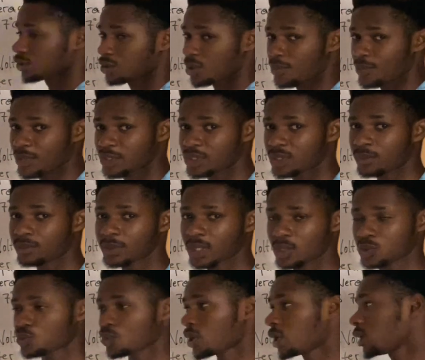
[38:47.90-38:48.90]
JAMB exam,
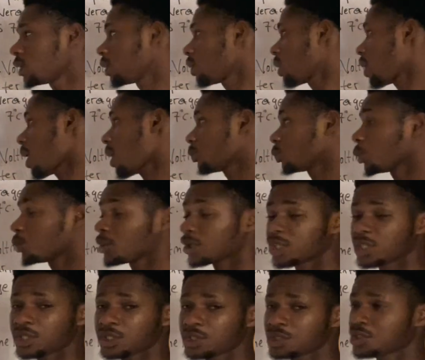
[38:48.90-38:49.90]
that's why I'm not
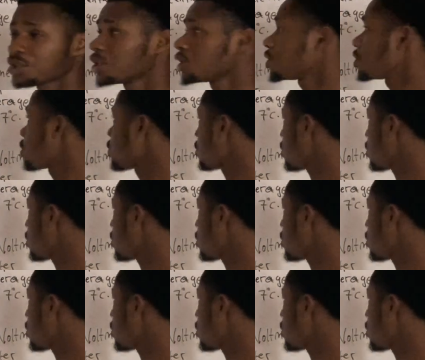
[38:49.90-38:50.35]
making any changes.